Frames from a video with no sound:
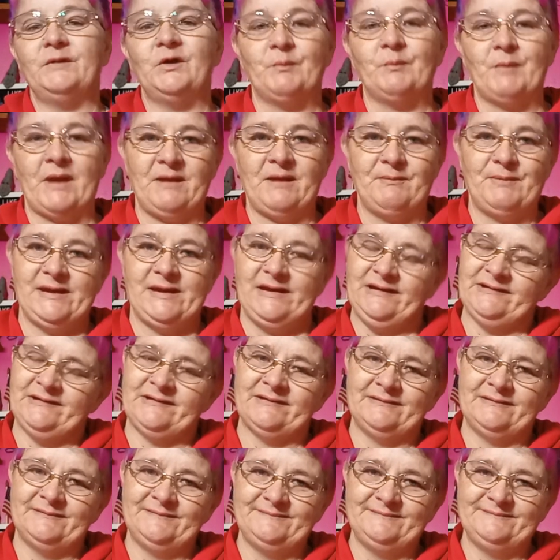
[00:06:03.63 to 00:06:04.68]
your
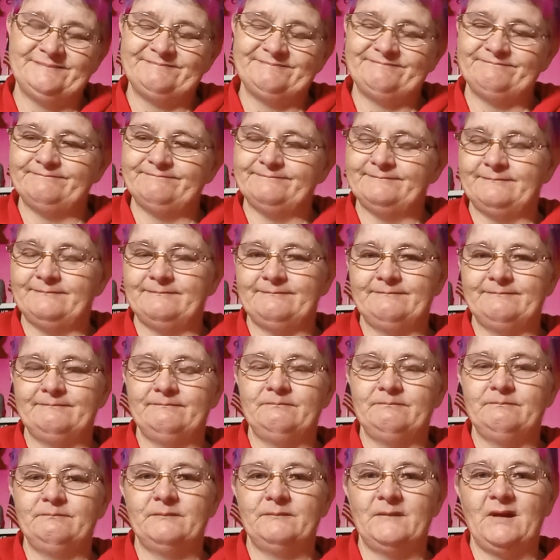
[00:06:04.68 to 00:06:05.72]
babies.
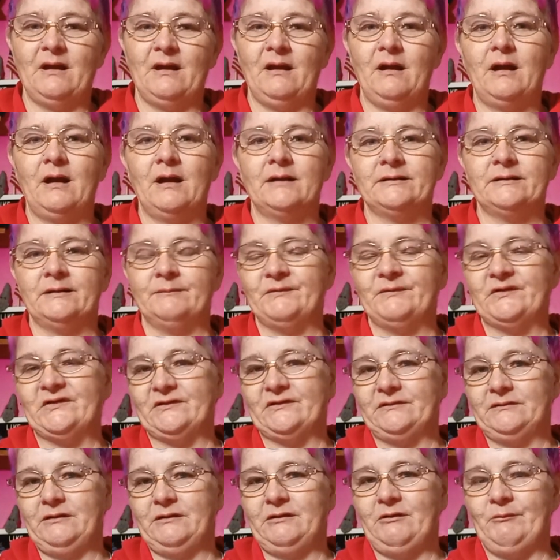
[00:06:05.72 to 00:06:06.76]
Hug on them
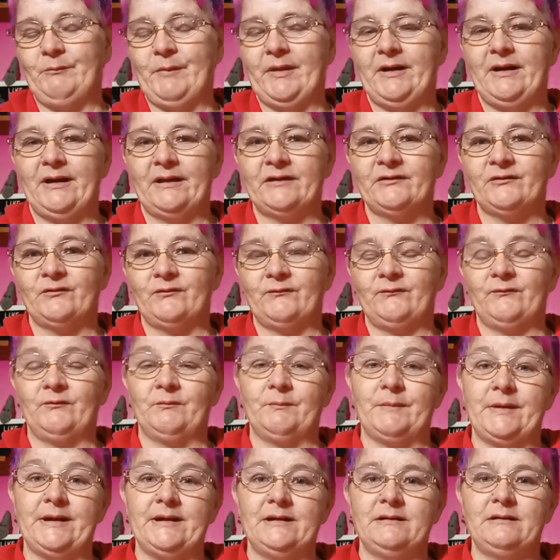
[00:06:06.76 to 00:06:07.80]
just a little bit extra
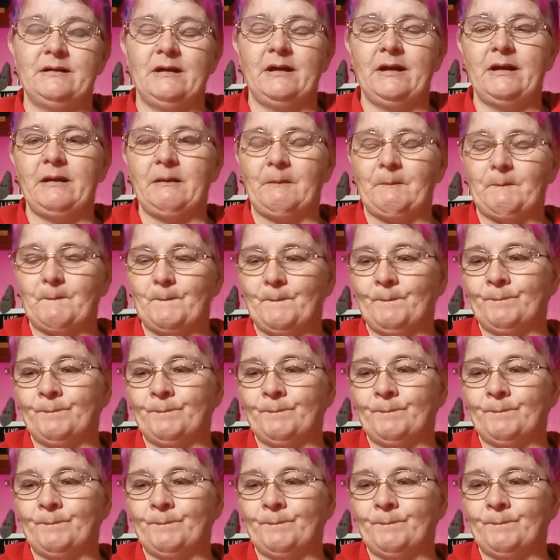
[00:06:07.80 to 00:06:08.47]
for me tonight.